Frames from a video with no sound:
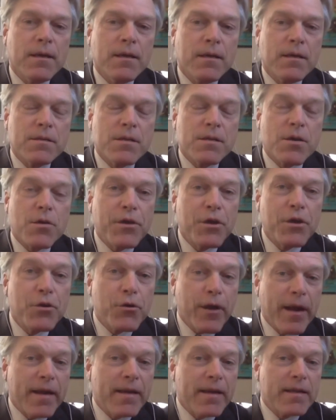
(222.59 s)
So
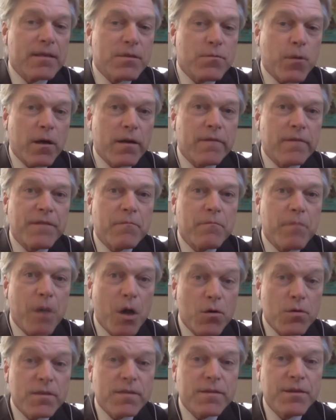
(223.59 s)
Ukraine is one of the
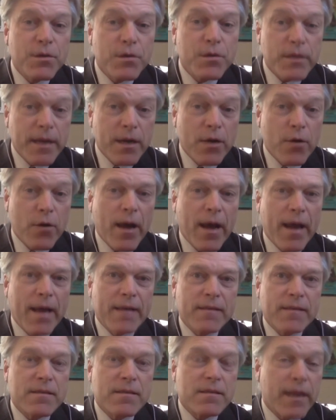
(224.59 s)
most
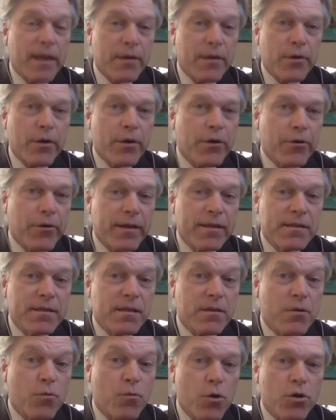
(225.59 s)
nuclearized electric grids in the
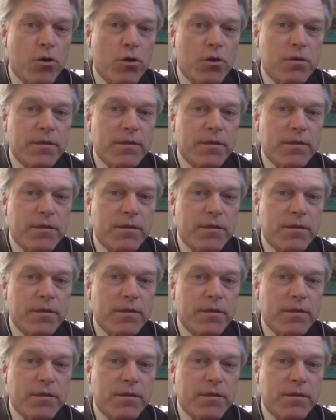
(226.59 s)
world.